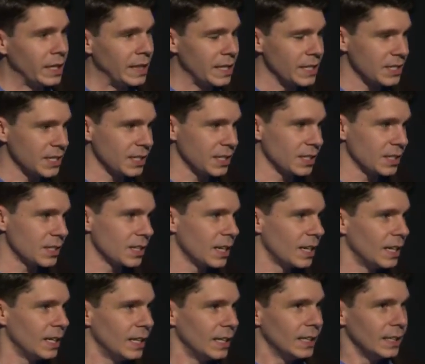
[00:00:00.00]
And this
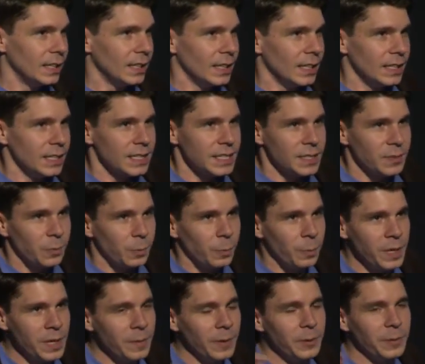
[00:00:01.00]
is,
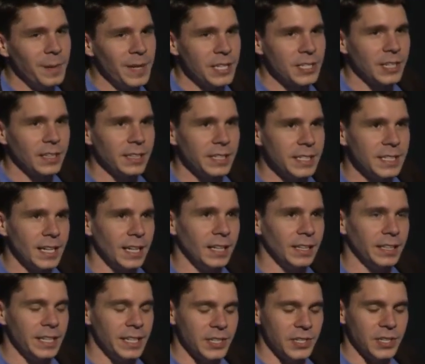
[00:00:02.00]
we would basically
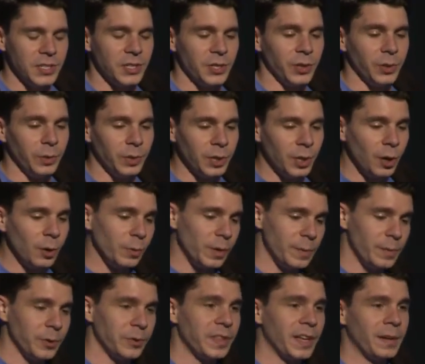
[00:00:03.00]
tell EC2, go
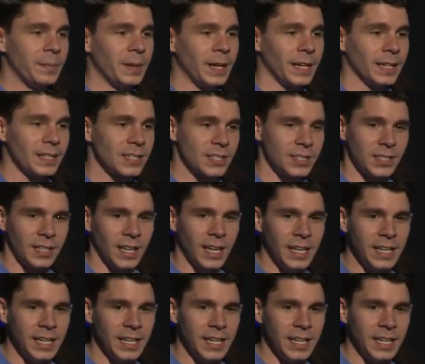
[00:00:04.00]
reboot that box.